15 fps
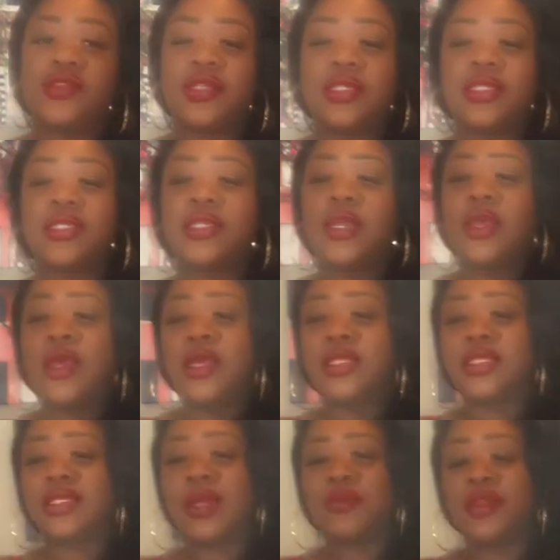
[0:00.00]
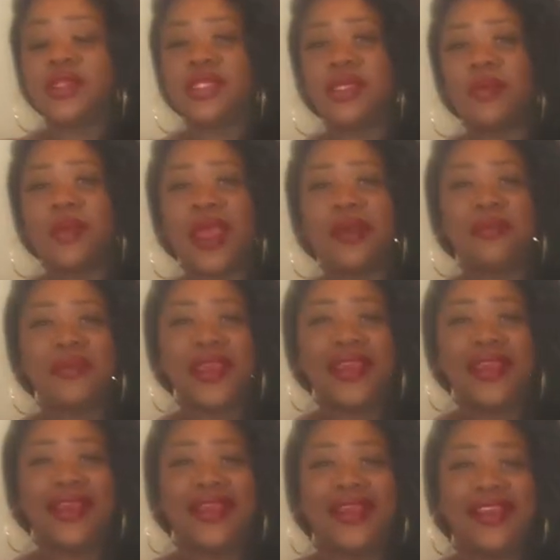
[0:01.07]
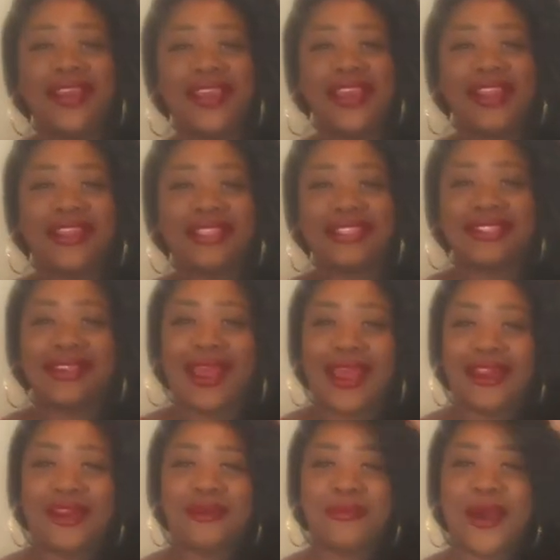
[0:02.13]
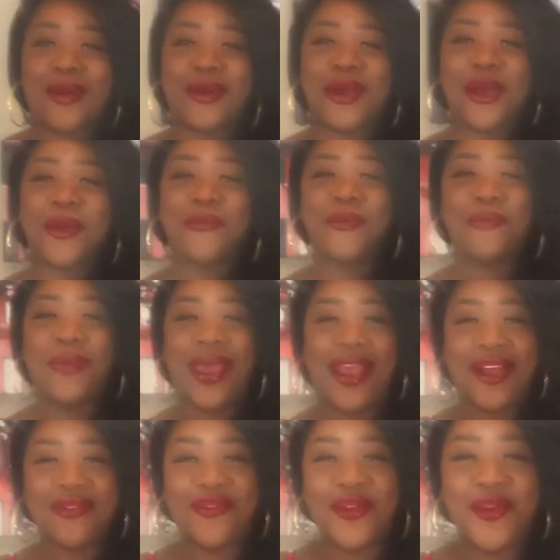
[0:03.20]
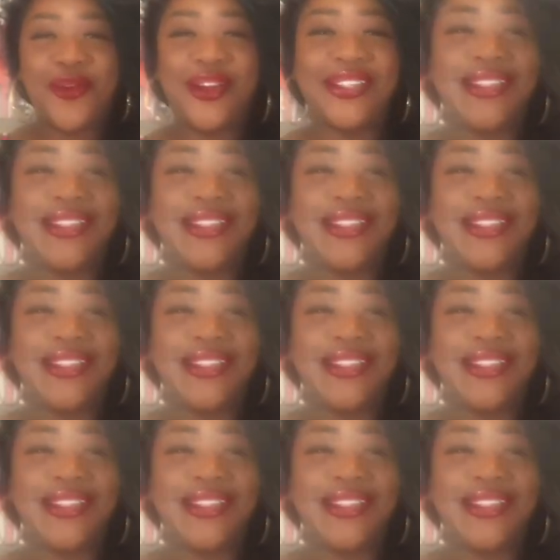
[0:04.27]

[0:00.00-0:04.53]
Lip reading: just something to make me get excited about coming back. Of course,